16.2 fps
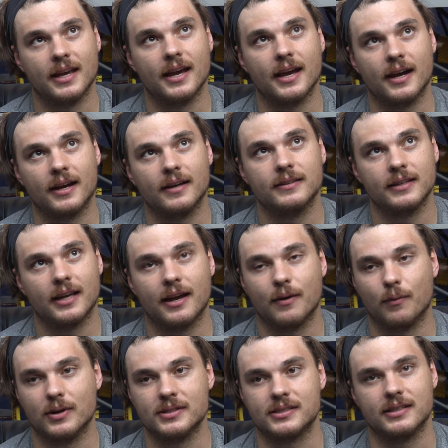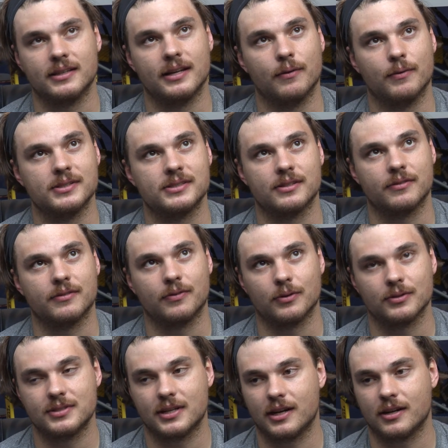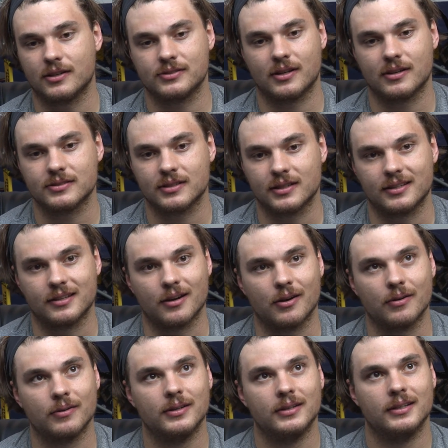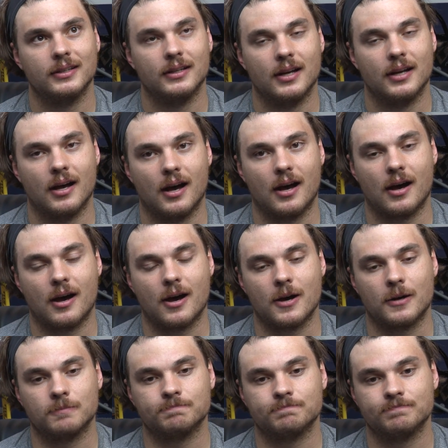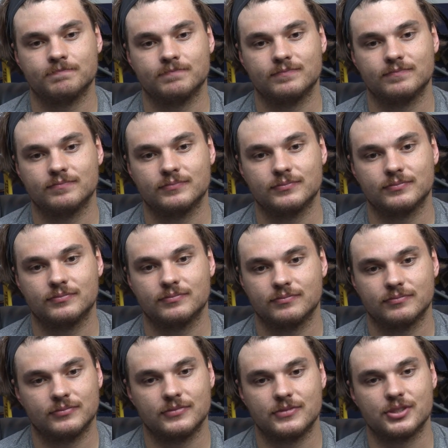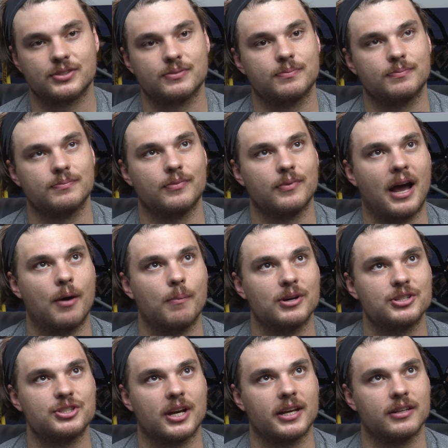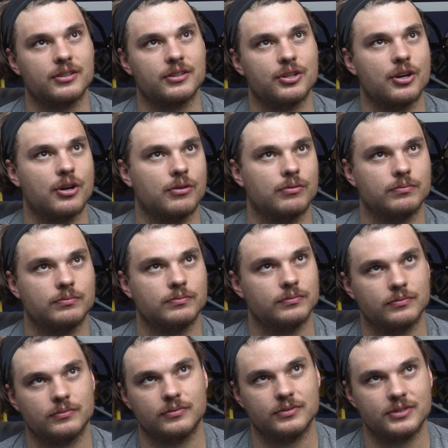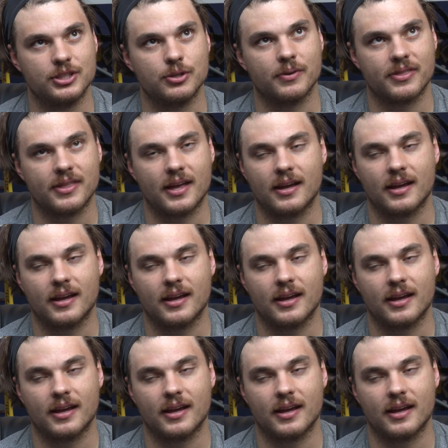Yeah, yeah. And it wasn't a full tear, so I was like, you know, just how much I could, you know, deal with that.